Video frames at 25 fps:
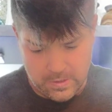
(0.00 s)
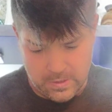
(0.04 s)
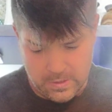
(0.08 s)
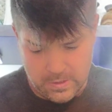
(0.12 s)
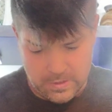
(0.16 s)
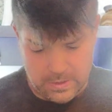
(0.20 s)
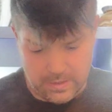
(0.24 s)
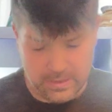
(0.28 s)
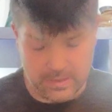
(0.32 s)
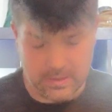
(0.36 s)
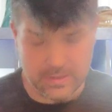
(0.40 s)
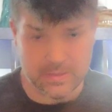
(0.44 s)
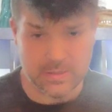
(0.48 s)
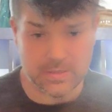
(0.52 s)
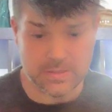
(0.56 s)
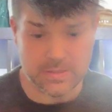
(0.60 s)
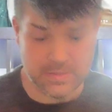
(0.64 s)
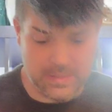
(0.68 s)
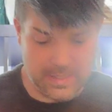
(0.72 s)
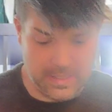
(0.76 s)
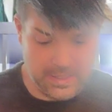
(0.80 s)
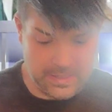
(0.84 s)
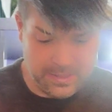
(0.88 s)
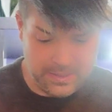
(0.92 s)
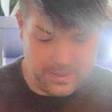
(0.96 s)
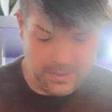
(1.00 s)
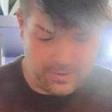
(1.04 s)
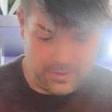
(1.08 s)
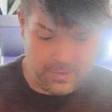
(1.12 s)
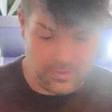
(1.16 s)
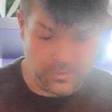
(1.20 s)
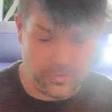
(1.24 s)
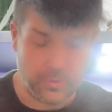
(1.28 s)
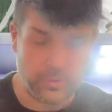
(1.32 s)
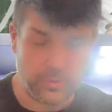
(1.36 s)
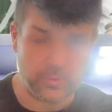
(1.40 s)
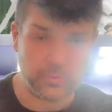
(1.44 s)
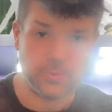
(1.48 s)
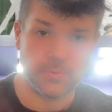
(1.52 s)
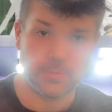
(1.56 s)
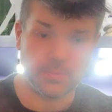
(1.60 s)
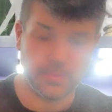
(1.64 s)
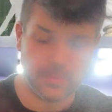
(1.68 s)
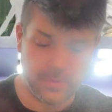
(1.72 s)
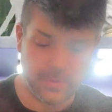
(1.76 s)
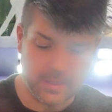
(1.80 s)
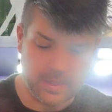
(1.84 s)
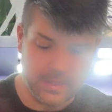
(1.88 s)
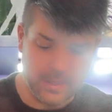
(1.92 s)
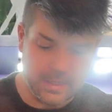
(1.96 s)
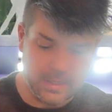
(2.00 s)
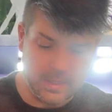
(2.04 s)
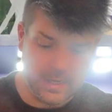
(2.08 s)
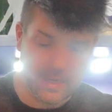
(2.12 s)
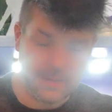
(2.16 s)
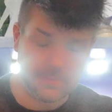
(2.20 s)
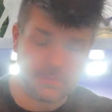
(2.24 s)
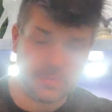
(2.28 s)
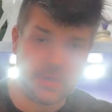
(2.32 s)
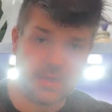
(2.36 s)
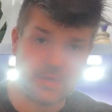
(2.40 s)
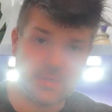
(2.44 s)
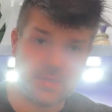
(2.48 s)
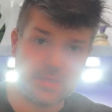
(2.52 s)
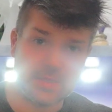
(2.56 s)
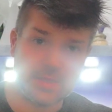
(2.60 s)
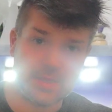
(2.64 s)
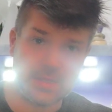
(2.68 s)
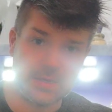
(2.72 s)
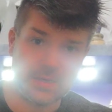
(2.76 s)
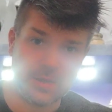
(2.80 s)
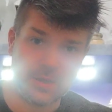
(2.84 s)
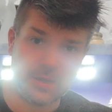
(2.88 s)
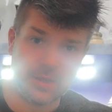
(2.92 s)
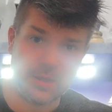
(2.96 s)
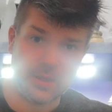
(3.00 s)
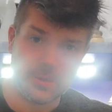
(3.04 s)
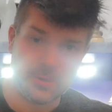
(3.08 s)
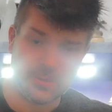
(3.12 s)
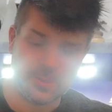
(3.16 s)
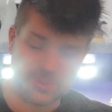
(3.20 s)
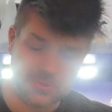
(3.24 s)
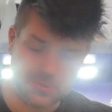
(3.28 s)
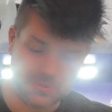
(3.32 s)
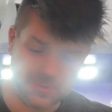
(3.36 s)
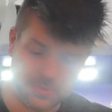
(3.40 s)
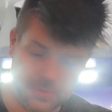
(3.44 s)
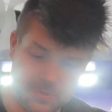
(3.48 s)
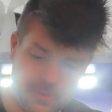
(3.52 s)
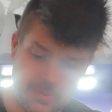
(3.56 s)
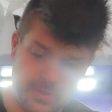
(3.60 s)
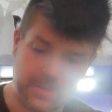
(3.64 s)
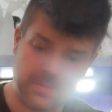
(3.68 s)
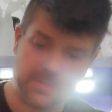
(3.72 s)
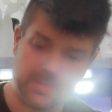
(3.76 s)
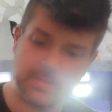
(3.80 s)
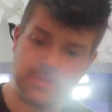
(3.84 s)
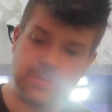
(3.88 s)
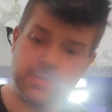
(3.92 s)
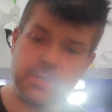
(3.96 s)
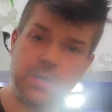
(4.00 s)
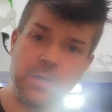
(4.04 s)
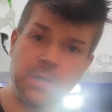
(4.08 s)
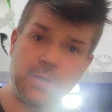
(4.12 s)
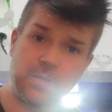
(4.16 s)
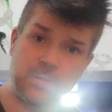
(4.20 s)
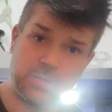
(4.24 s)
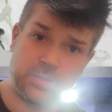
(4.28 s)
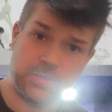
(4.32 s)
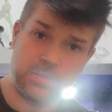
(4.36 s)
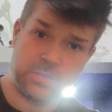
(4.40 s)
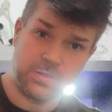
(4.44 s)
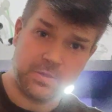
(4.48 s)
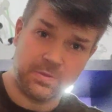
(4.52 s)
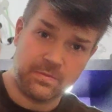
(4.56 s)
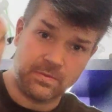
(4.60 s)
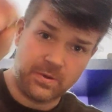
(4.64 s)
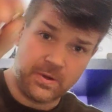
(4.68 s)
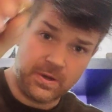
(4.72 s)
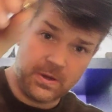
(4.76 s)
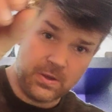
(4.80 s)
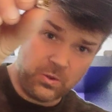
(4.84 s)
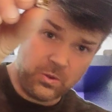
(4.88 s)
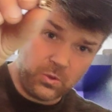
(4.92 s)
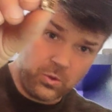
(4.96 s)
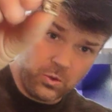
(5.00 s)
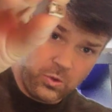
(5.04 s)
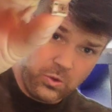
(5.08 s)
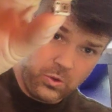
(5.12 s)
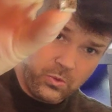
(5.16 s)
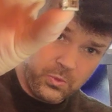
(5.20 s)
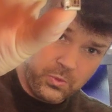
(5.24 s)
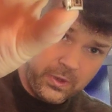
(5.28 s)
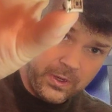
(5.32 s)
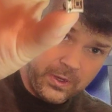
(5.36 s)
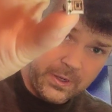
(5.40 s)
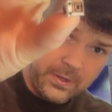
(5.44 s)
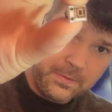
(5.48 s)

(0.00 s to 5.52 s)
And this is 10 karat gold. I paid $10 for this. This is a very old one.